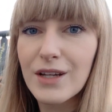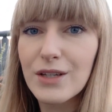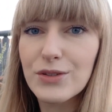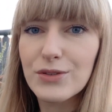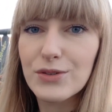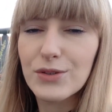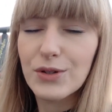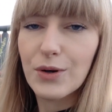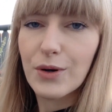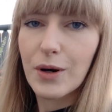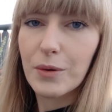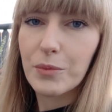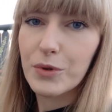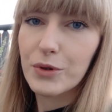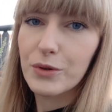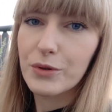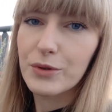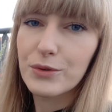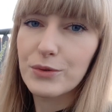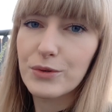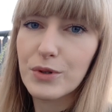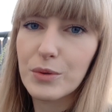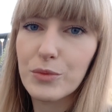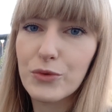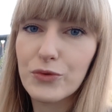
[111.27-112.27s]
So I'm
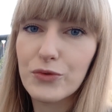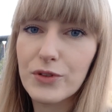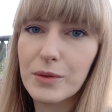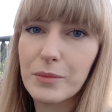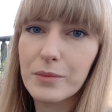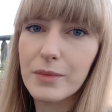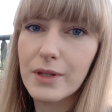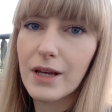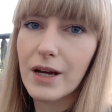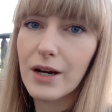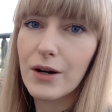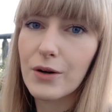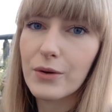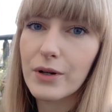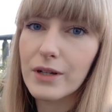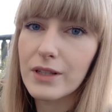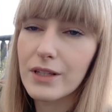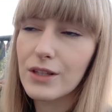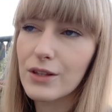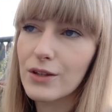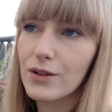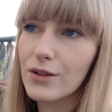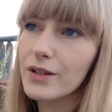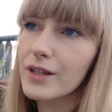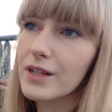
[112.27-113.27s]
going to remove them now, and
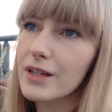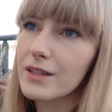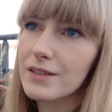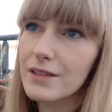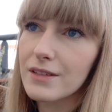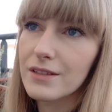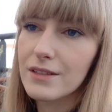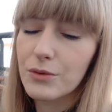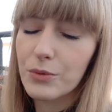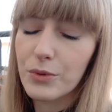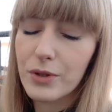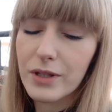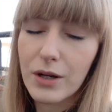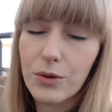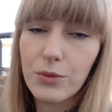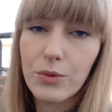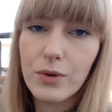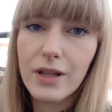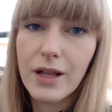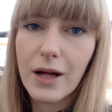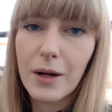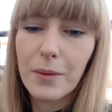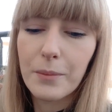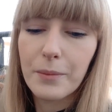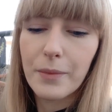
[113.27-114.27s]
in all cases when I
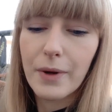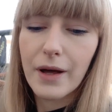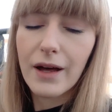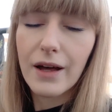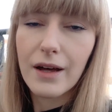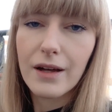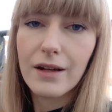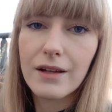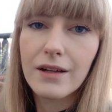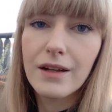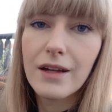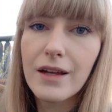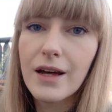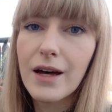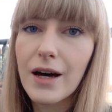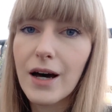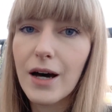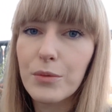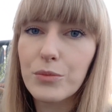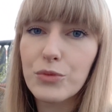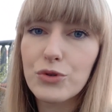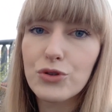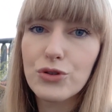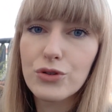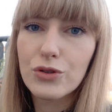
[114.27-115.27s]
will come back,
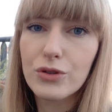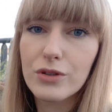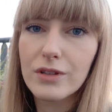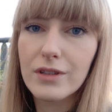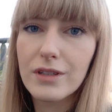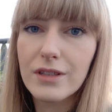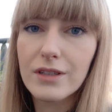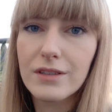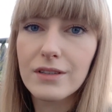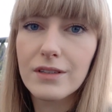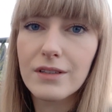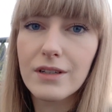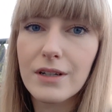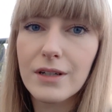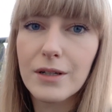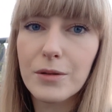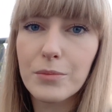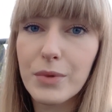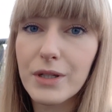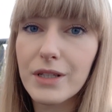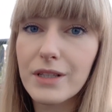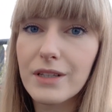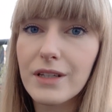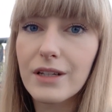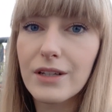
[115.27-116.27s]
I'm sure
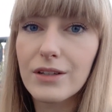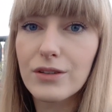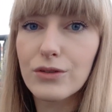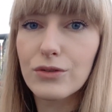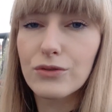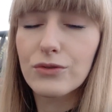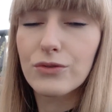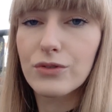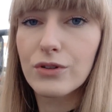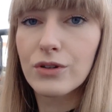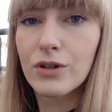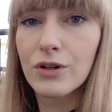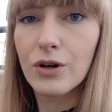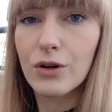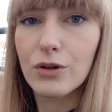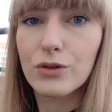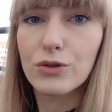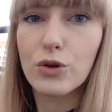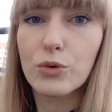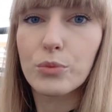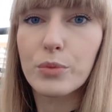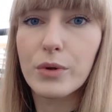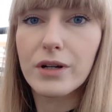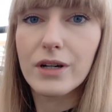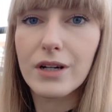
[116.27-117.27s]
that by the end of
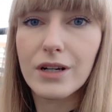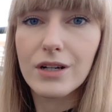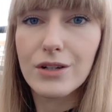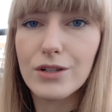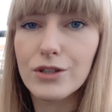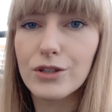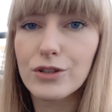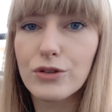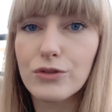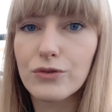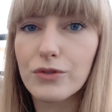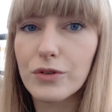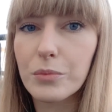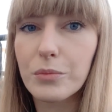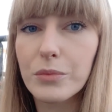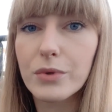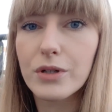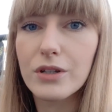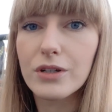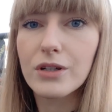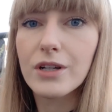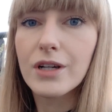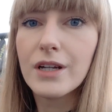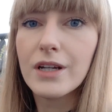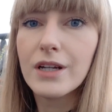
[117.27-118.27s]
October, early
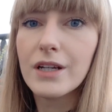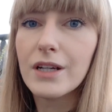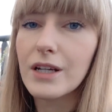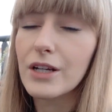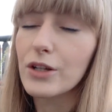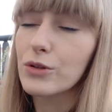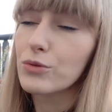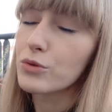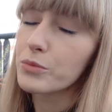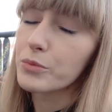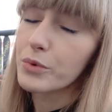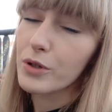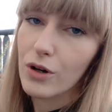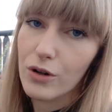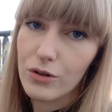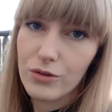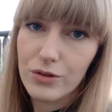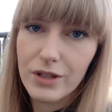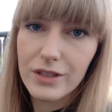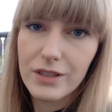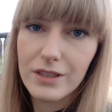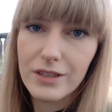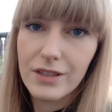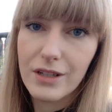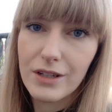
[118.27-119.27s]
November, it will be
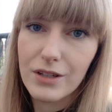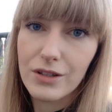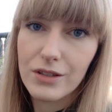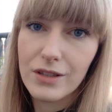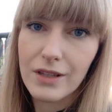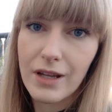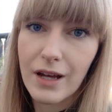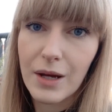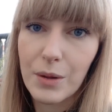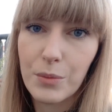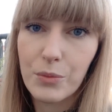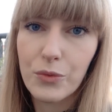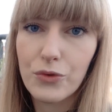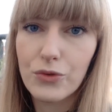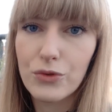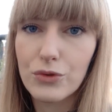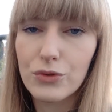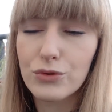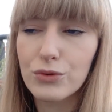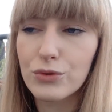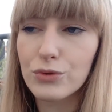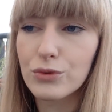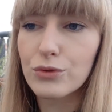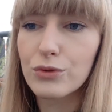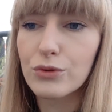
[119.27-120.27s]
already their time
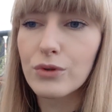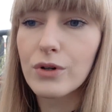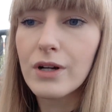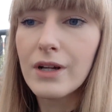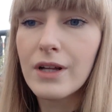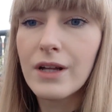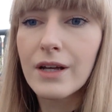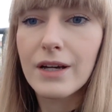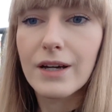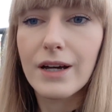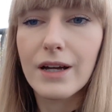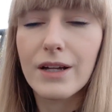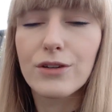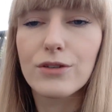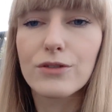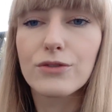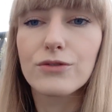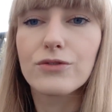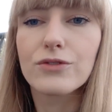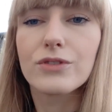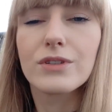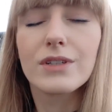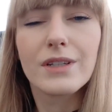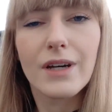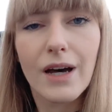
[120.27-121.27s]
to kind of
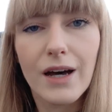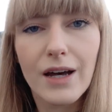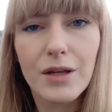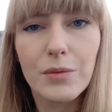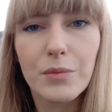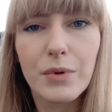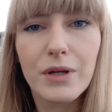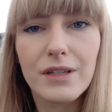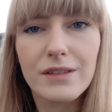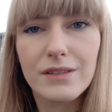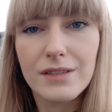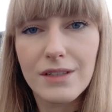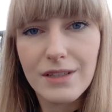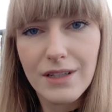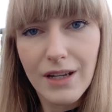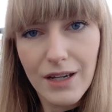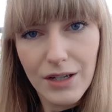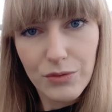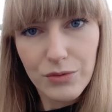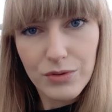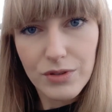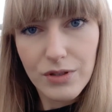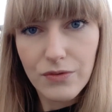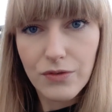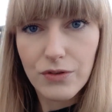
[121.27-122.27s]
die, because they die
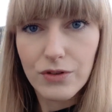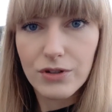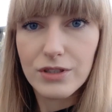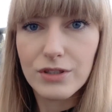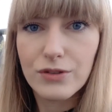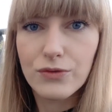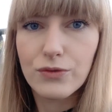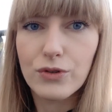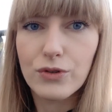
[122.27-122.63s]
with the first